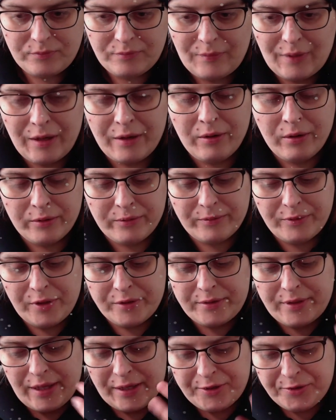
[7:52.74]
Not the
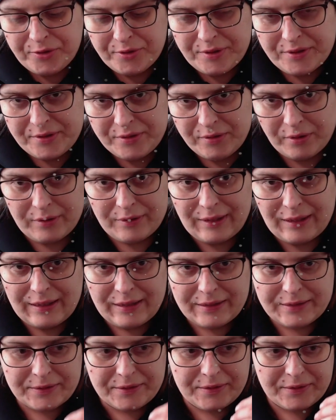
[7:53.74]
texture is not
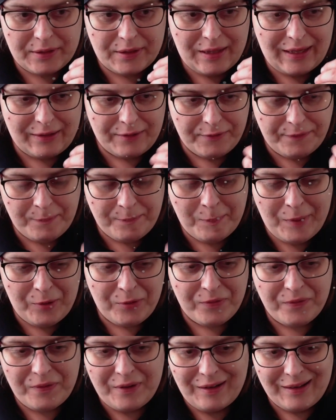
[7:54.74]
as
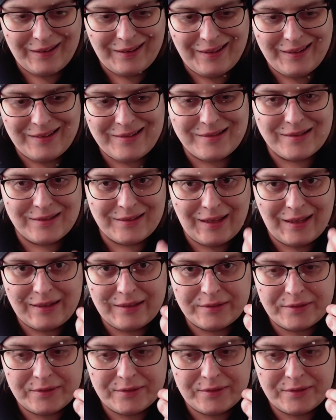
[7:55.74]
mouth feeling isn't as